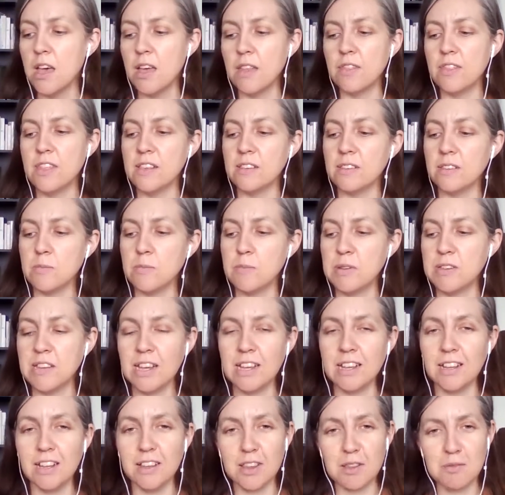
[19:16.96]
This in
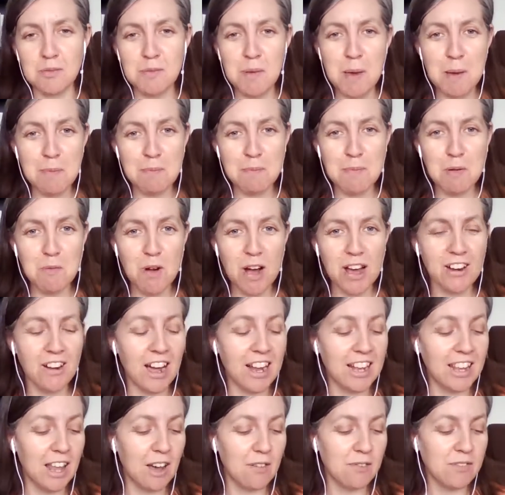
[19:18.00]
particular, this peppermint one, I
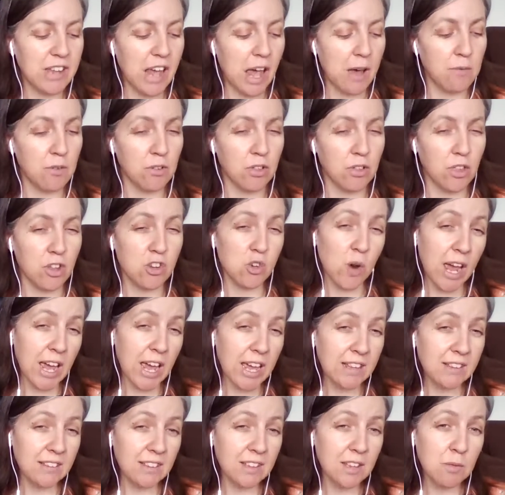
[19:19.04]
love to have on the
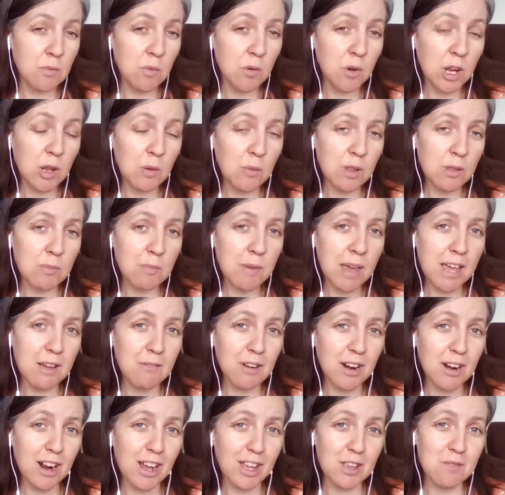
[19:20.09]
trains in the morning with me
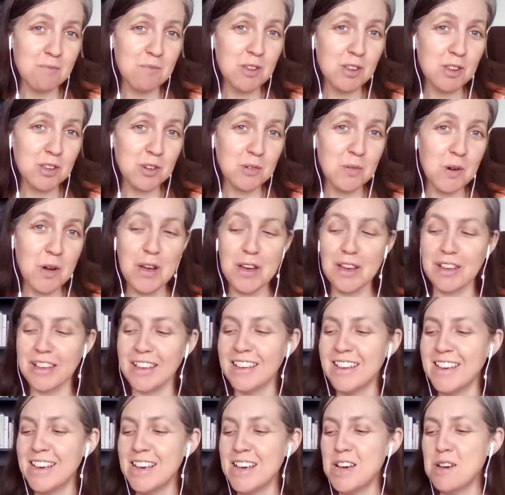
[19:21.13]
when I commute to work
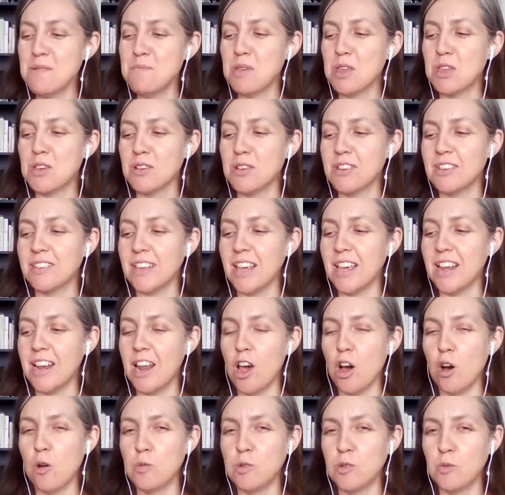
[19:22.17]
because it
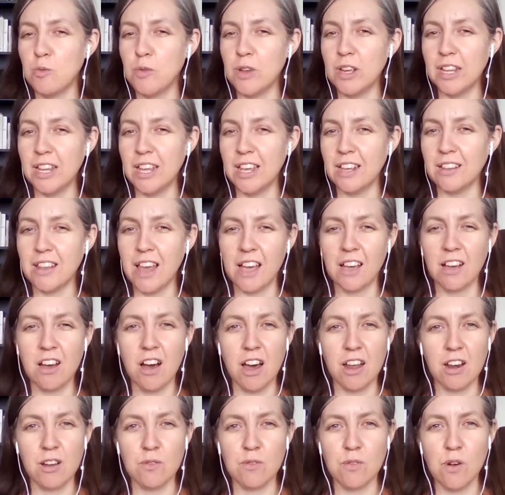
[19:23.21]
helps feeling that
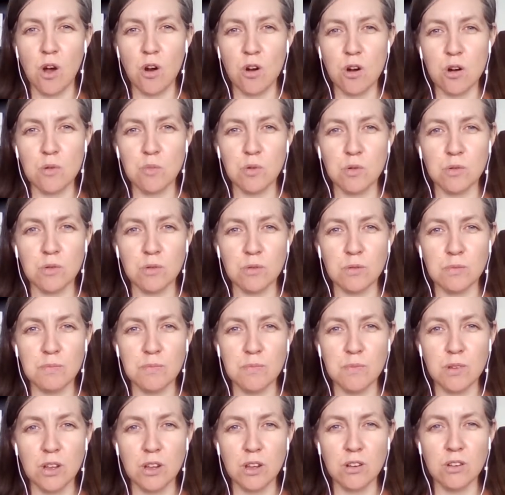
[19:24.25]
kind of horrible,
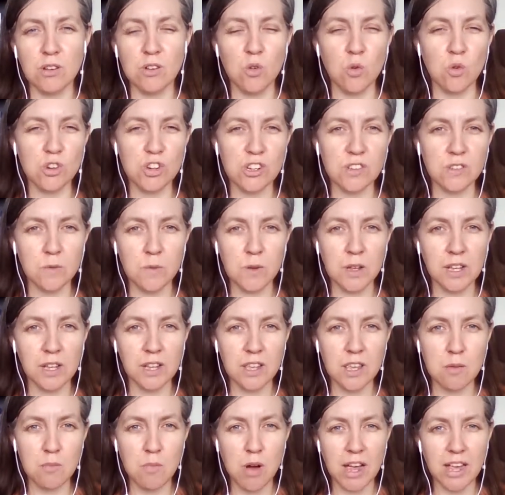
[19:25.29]
nauseous
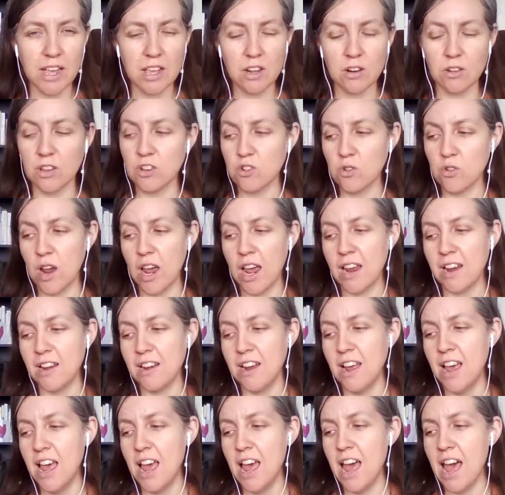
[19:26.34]
feeling you might get on the train.
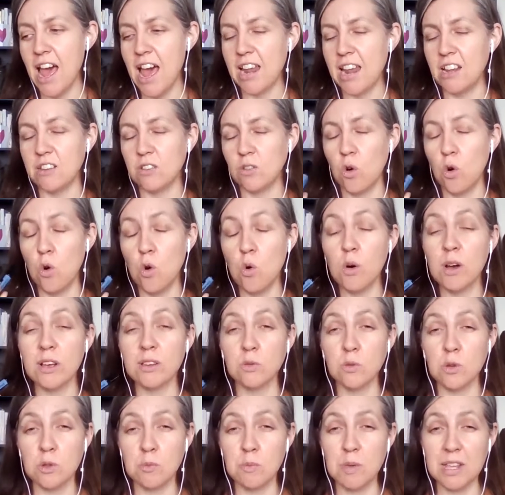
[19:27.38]
And it's always
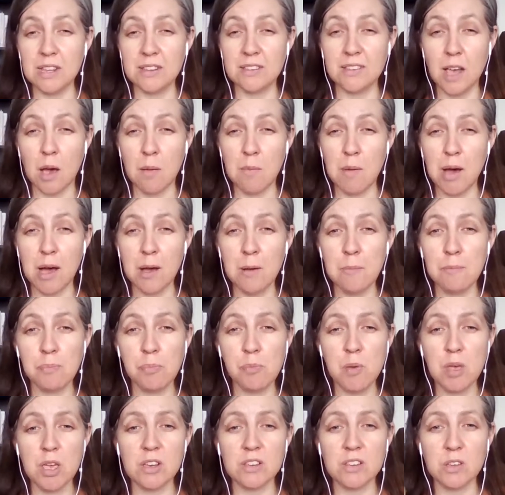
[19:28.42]
with me in summer
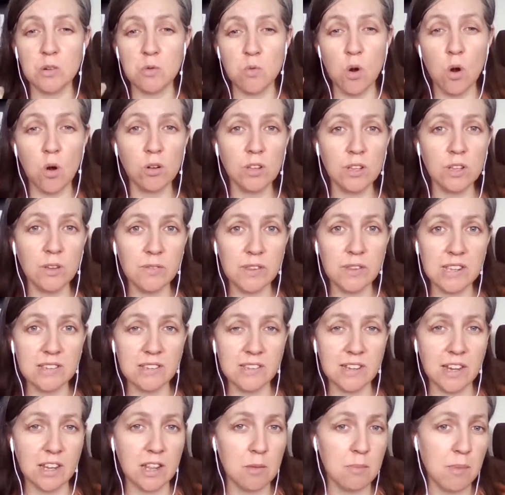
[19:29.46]
because a roll of this
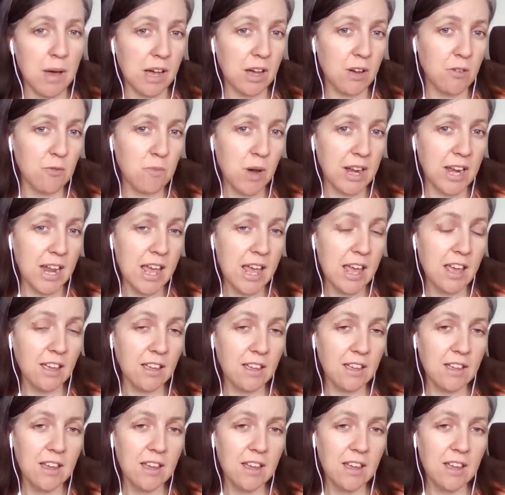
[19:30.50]
down the back of my neck